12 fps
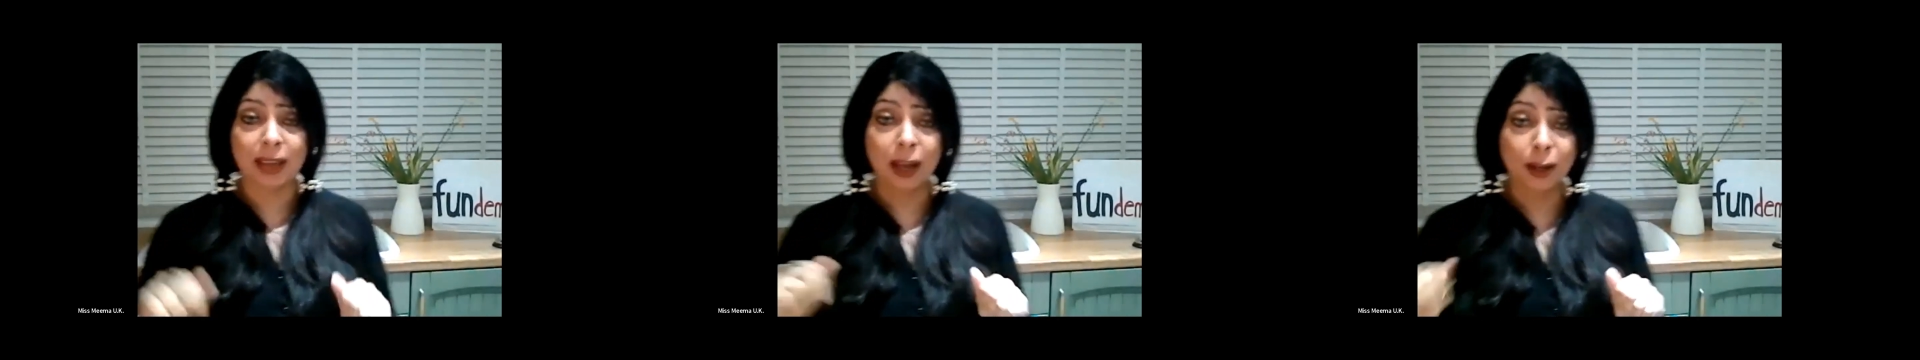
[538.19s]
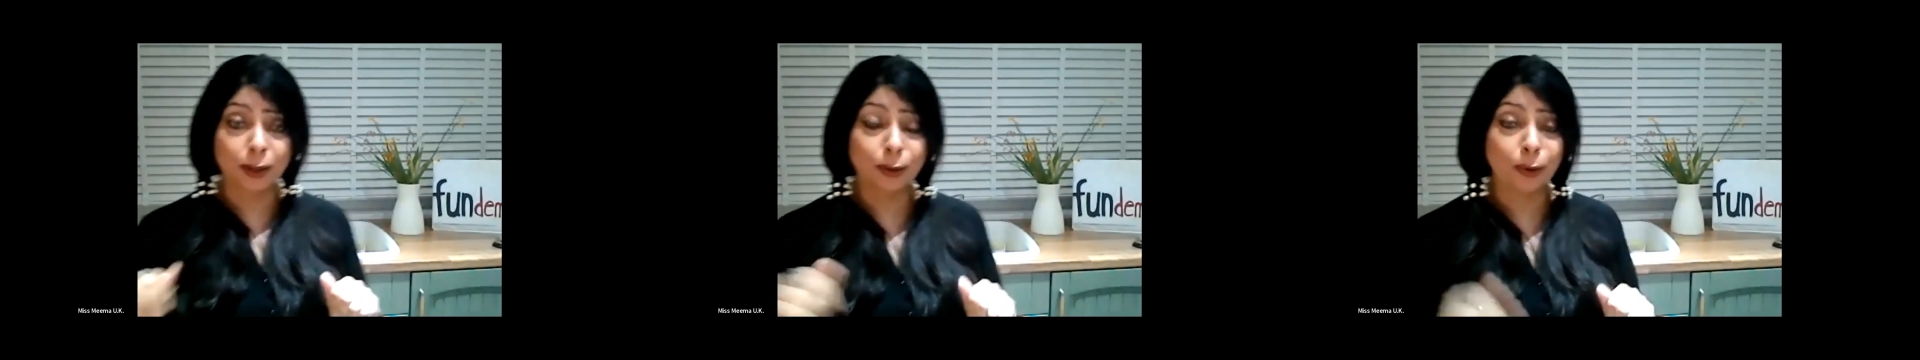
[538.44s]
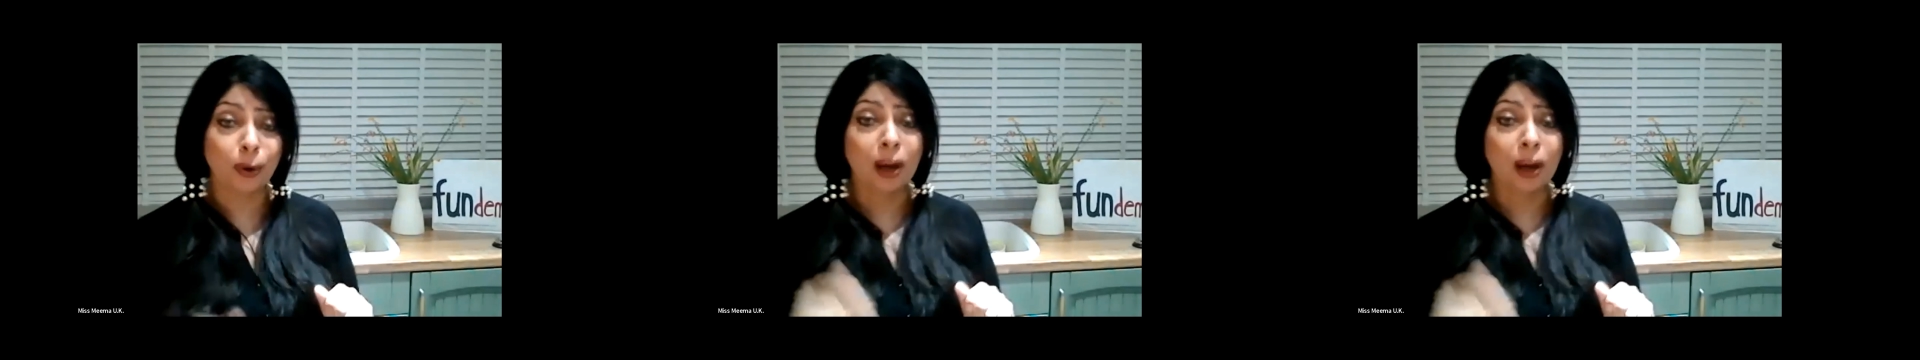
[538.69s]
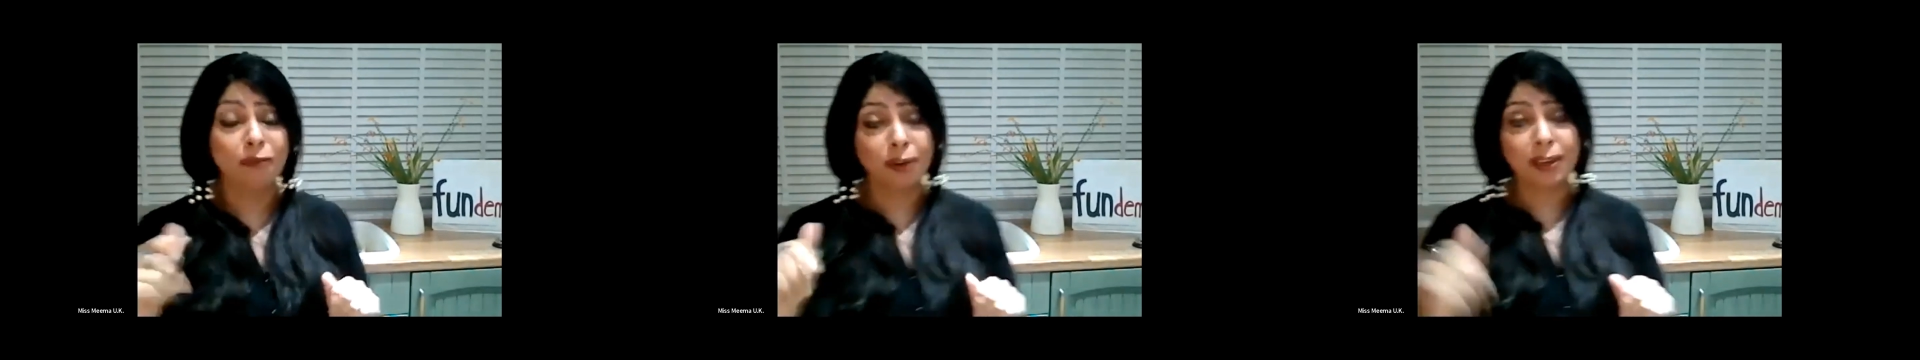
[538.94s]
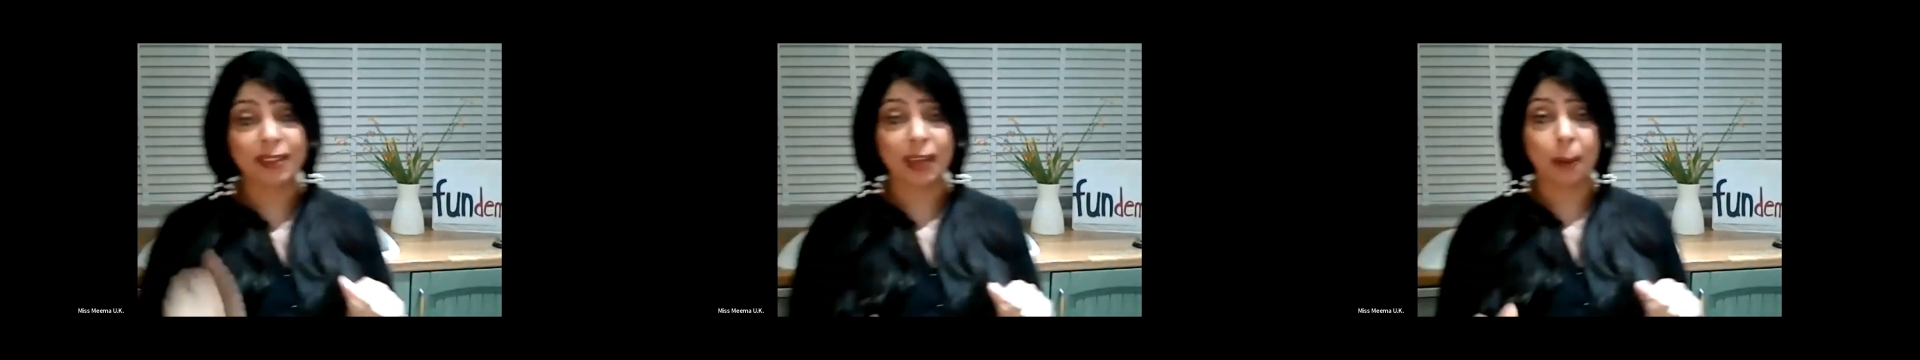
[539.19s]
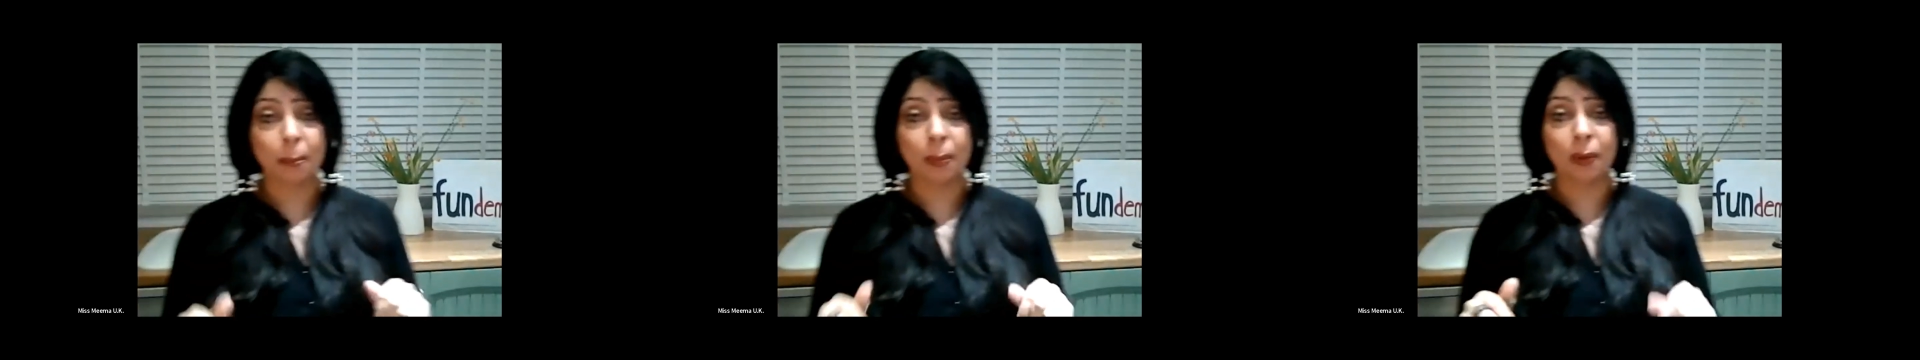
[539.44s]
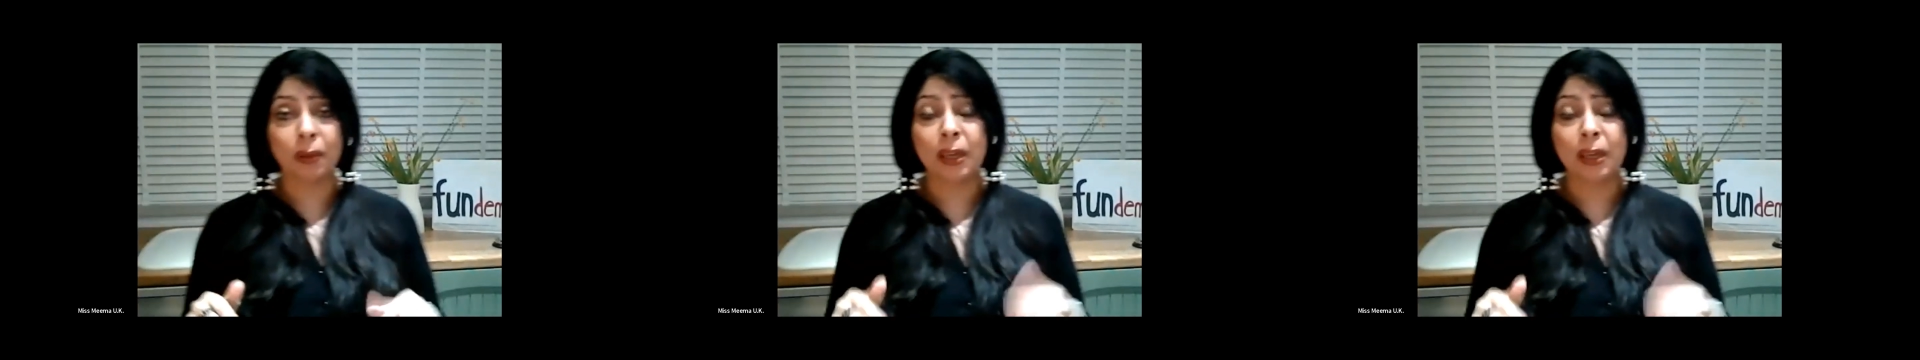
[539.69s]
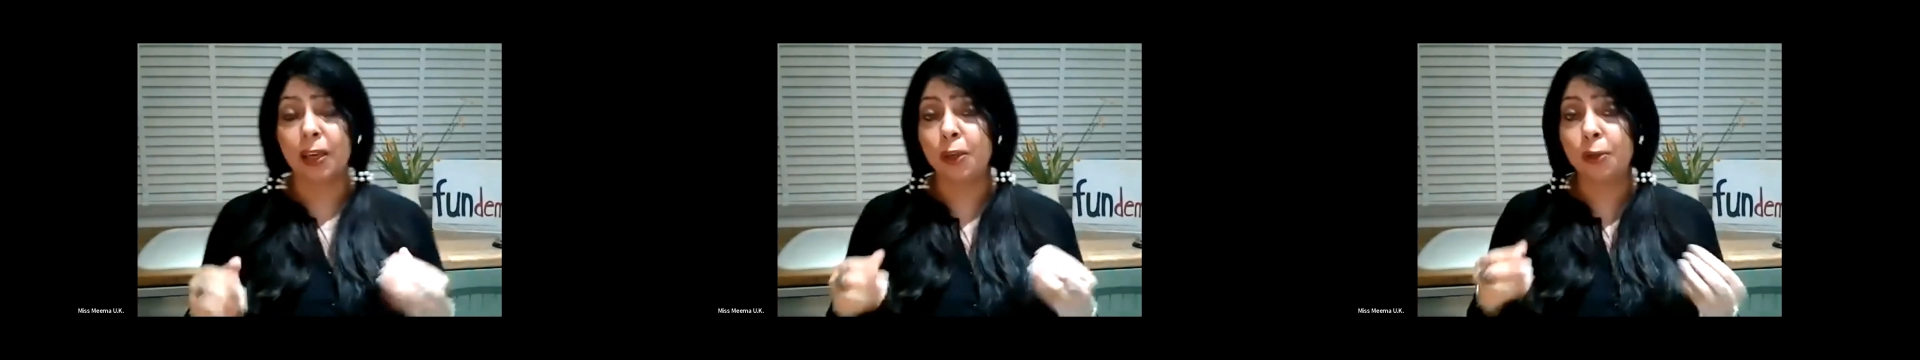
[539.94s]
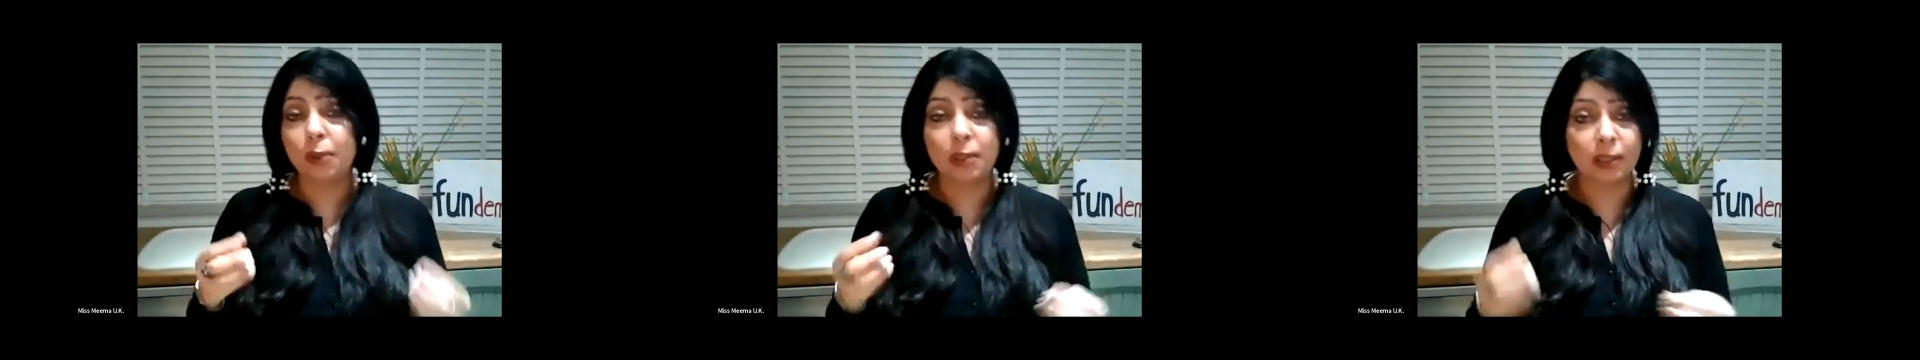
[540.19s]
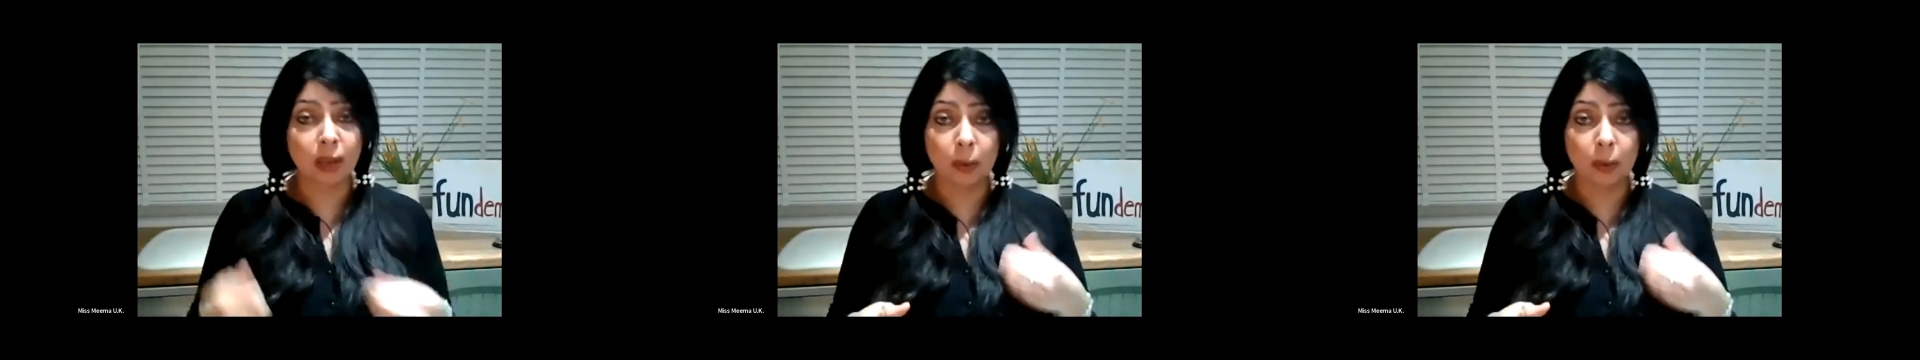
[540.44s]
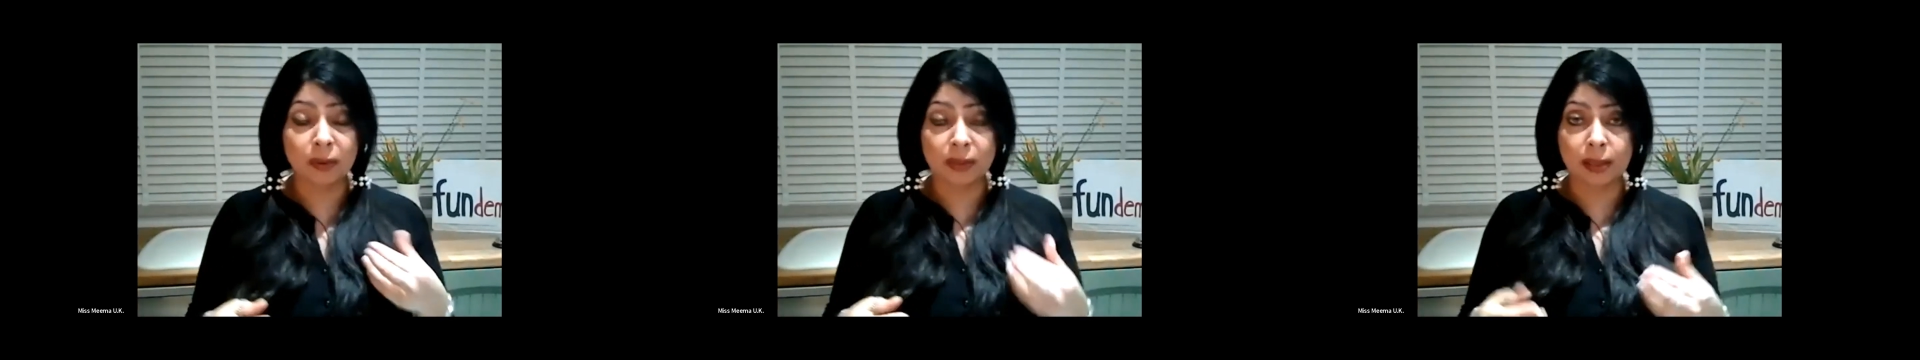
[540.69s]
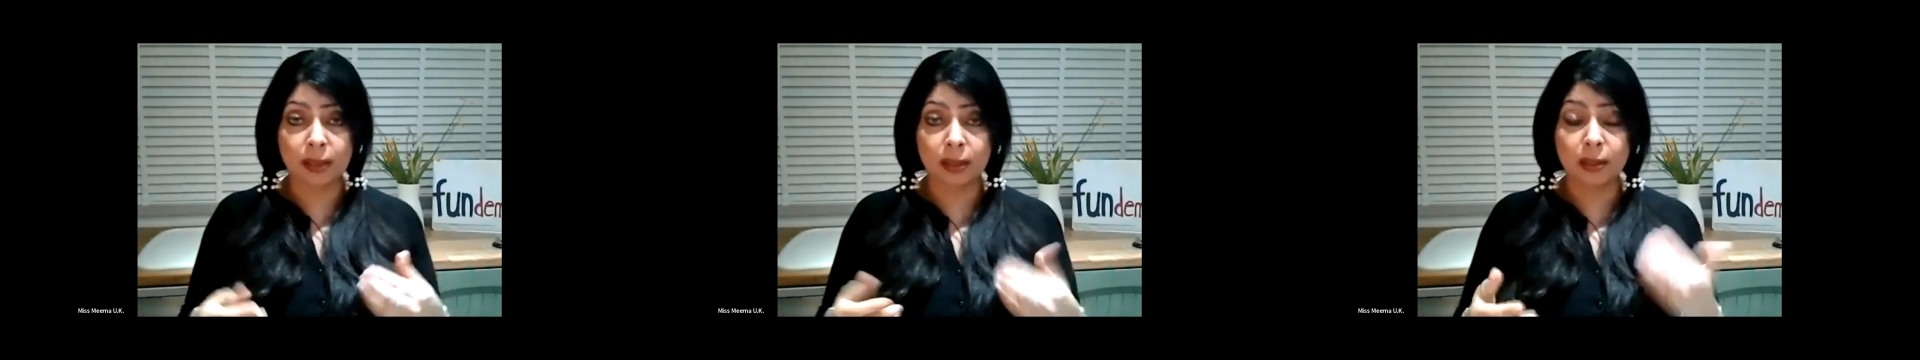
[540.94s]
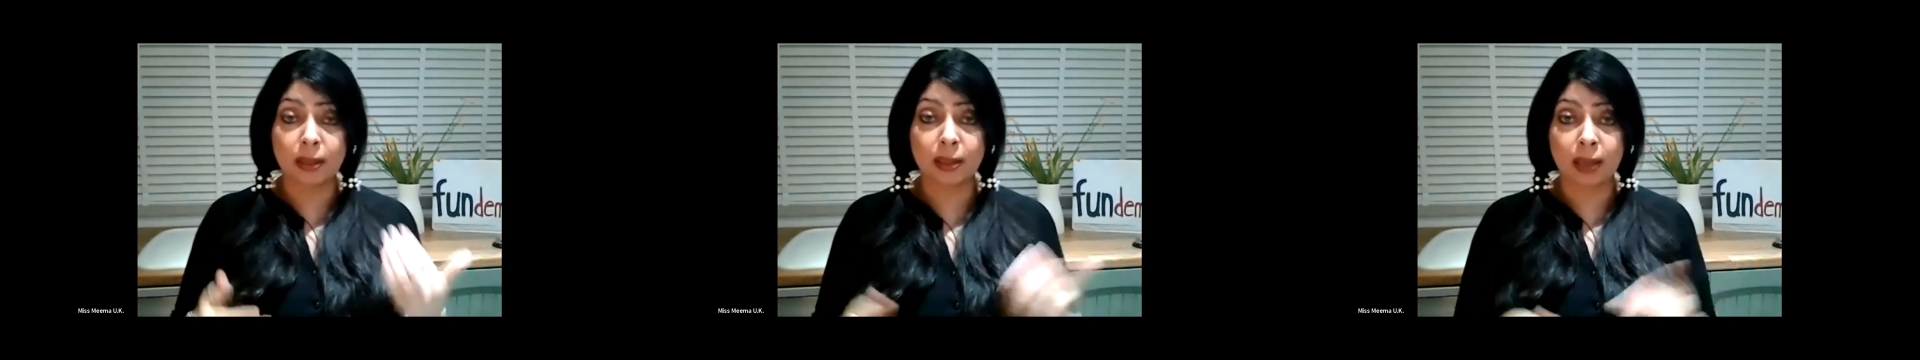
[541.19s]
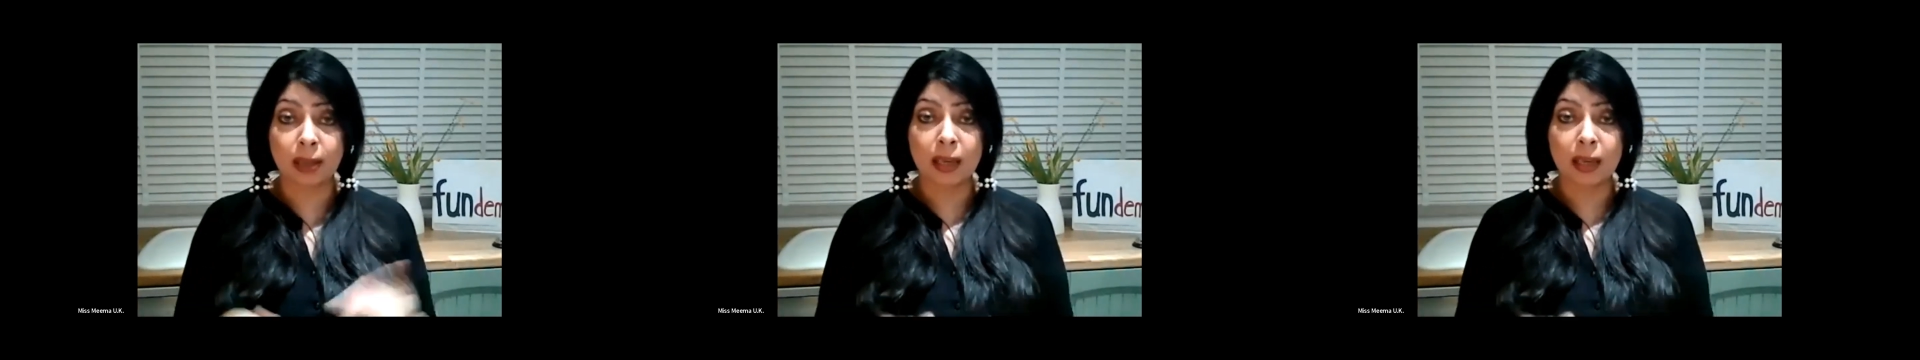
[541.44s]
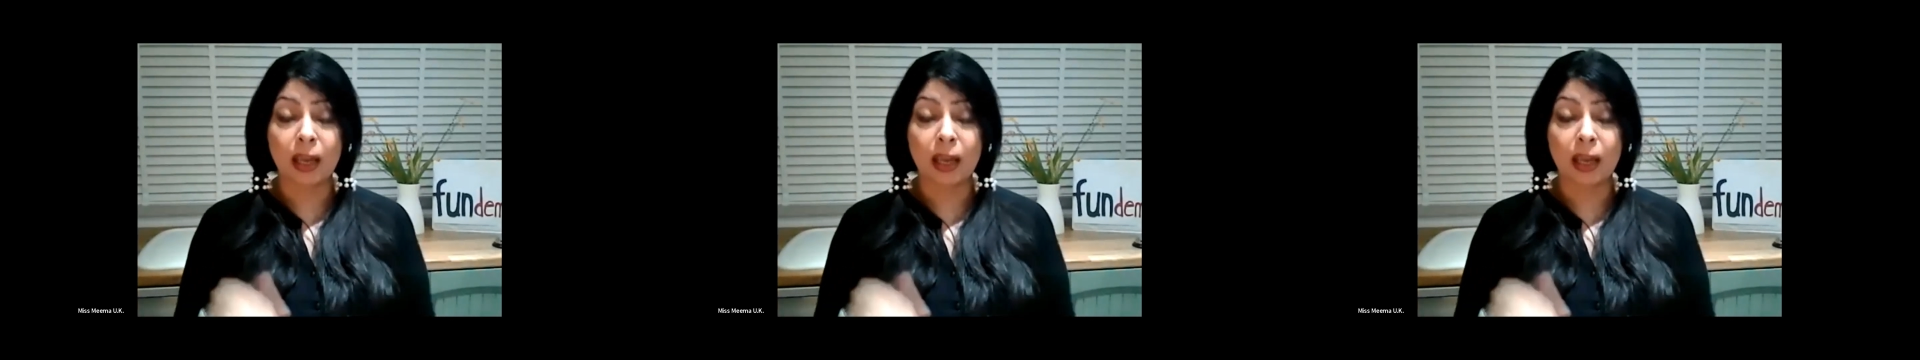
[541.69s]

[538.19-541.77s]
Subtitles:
So, for example, you could start with sentences like,